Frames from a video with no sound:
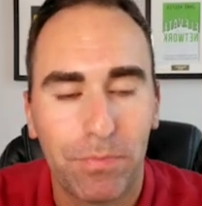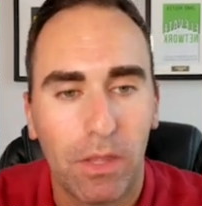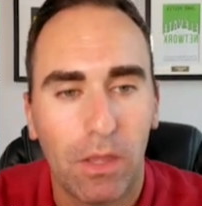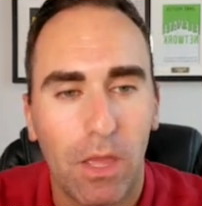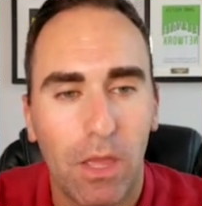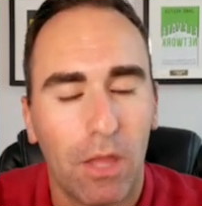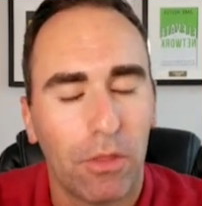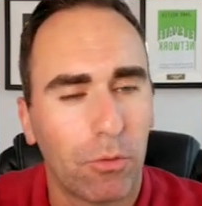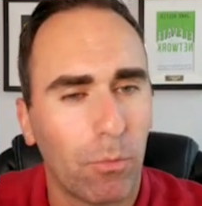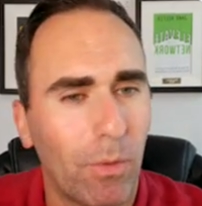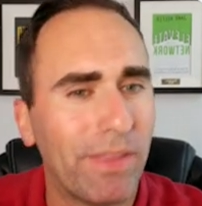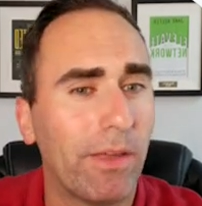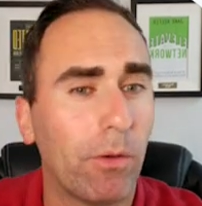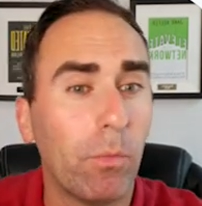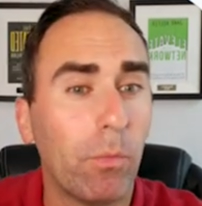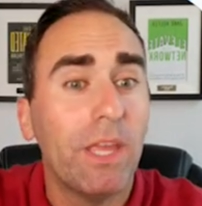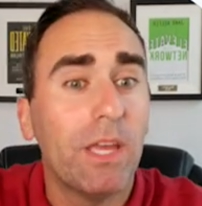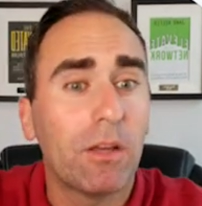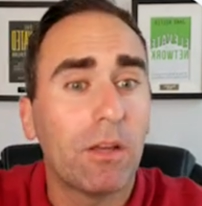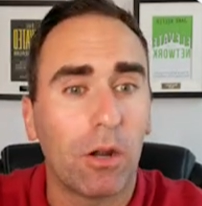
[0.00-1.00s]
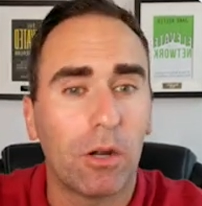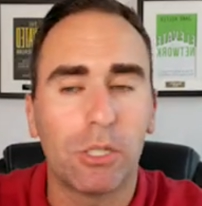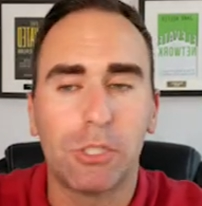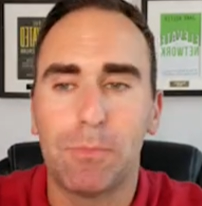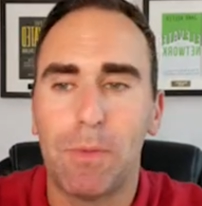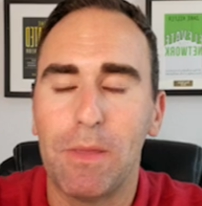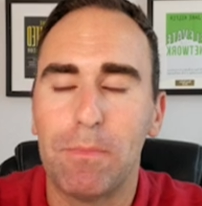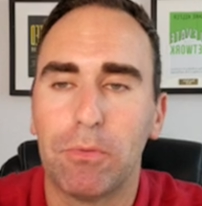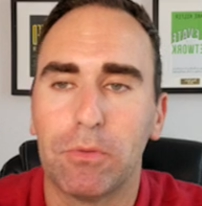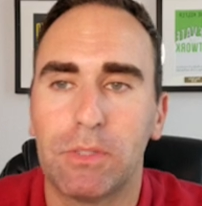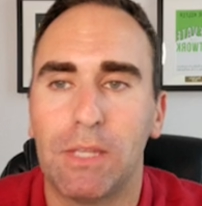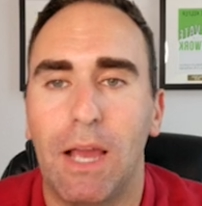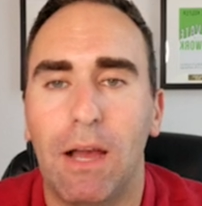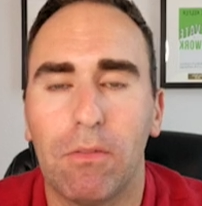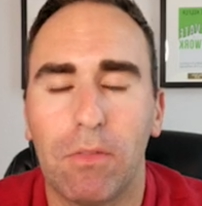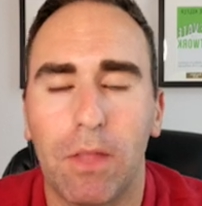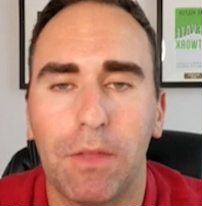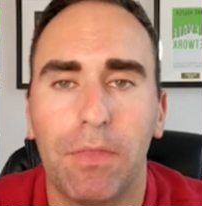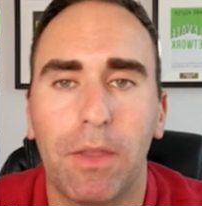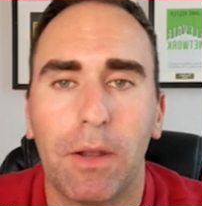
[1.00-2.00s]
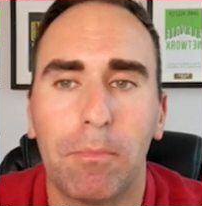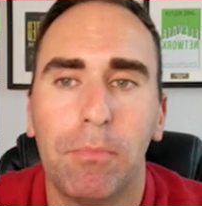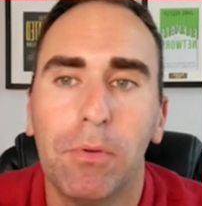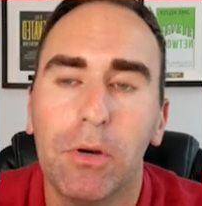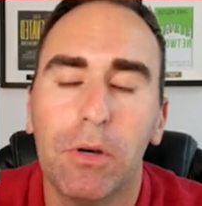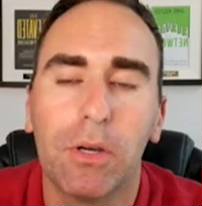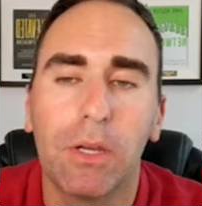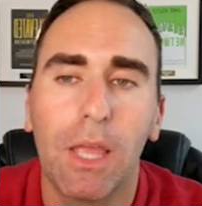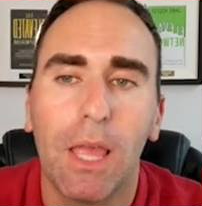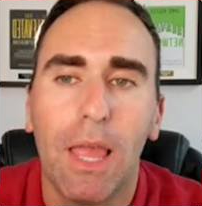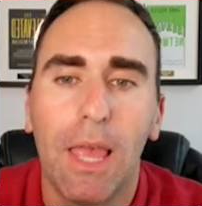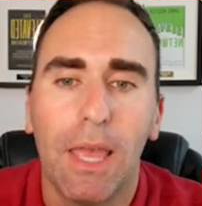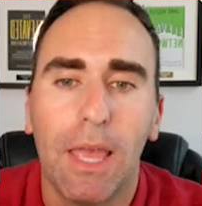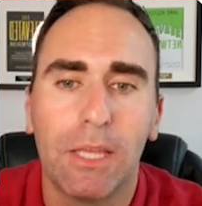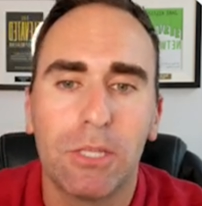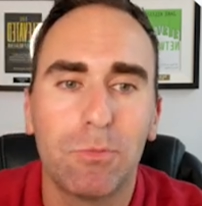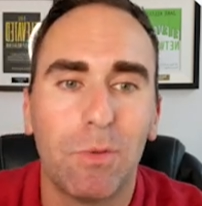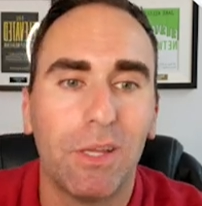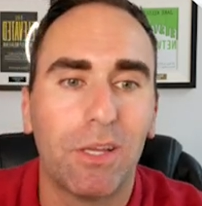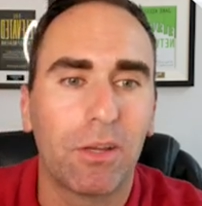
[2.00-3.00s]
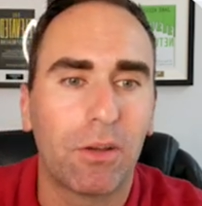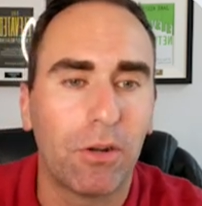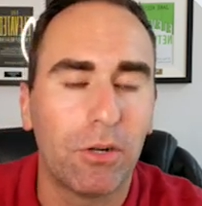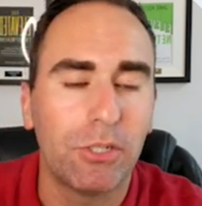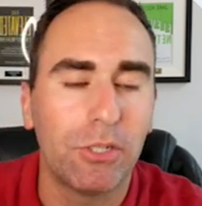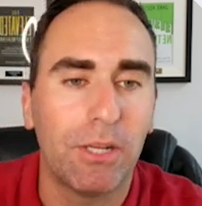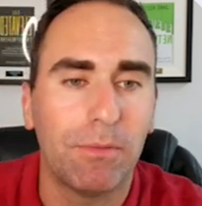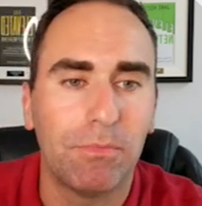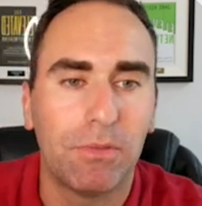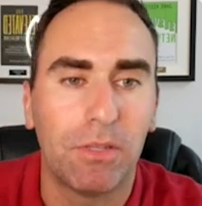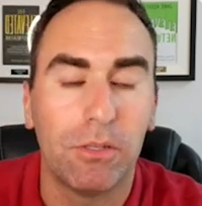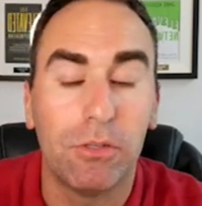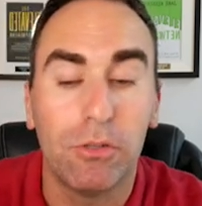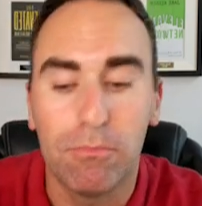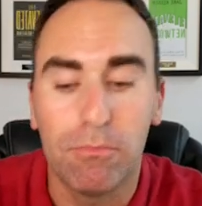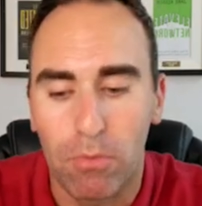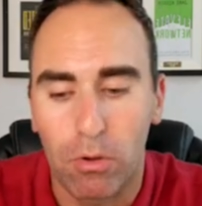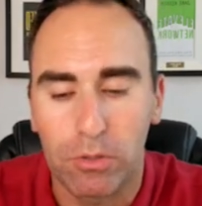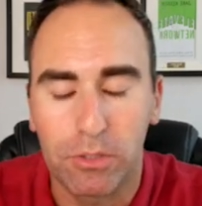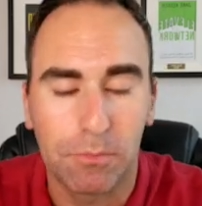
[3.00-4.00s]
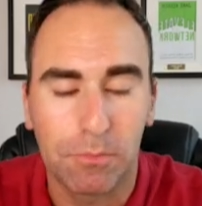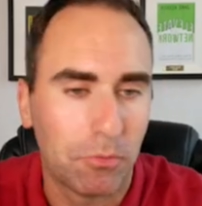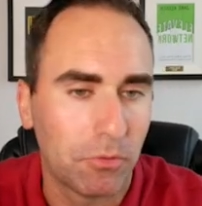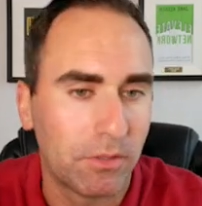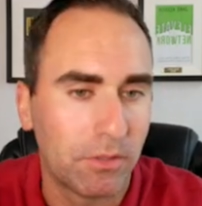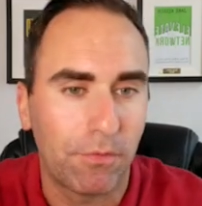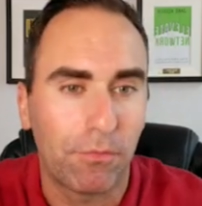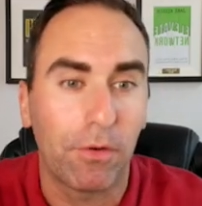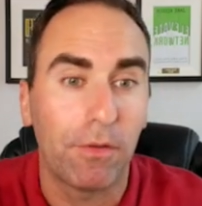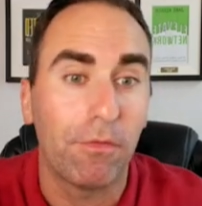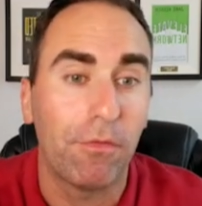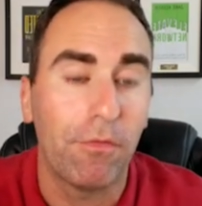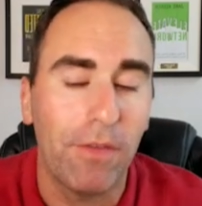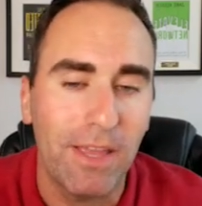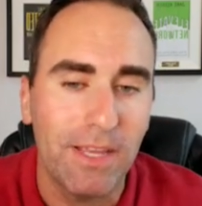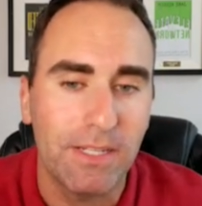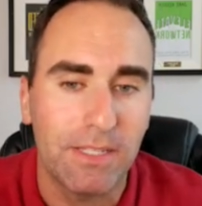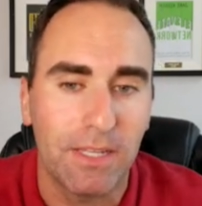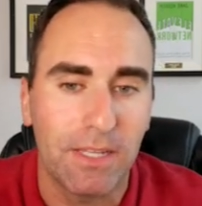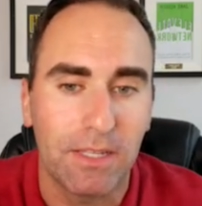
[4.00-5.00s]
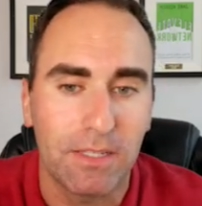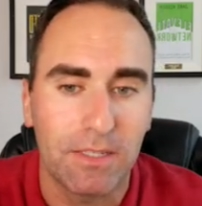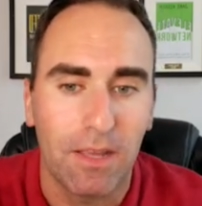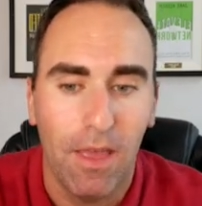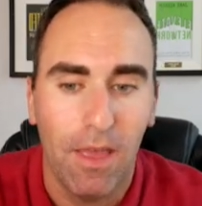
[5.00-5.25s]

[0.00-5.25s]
The way that we encourage people to outline their book is we encourage them to do multiple different phases.